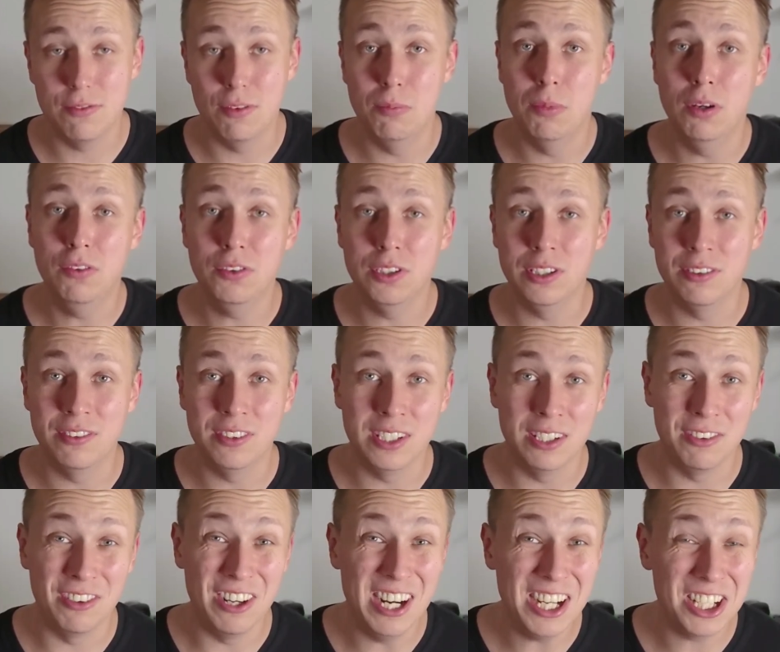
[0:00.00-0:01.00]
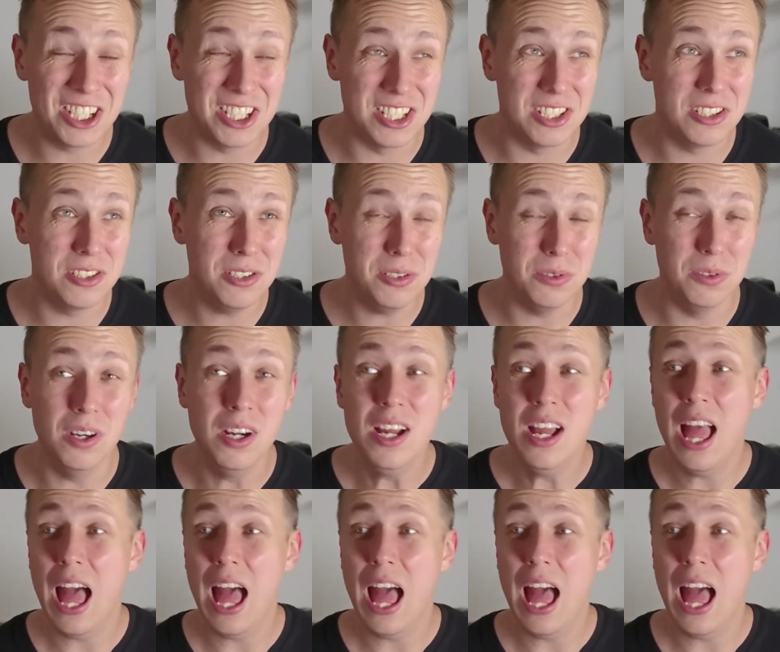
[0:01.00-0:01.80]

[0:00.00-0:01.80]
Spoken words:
from both of the directions too.